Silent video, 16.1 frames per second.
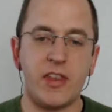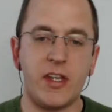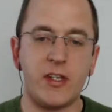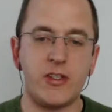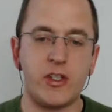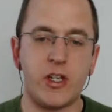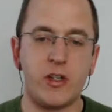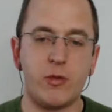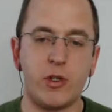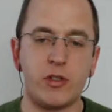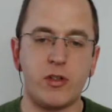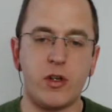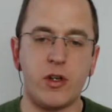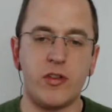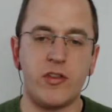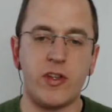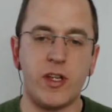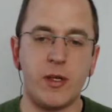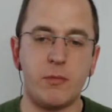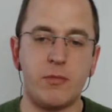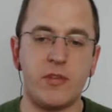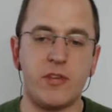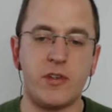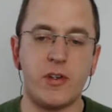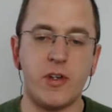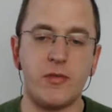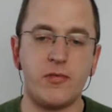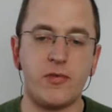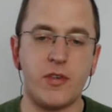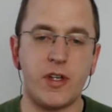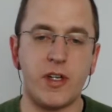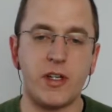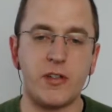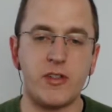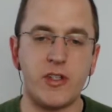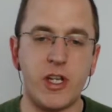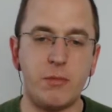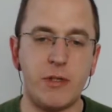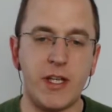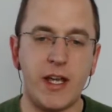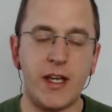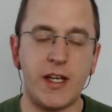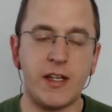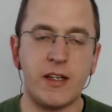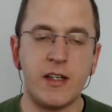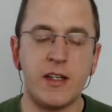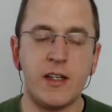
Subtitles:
the general concepts of JPA.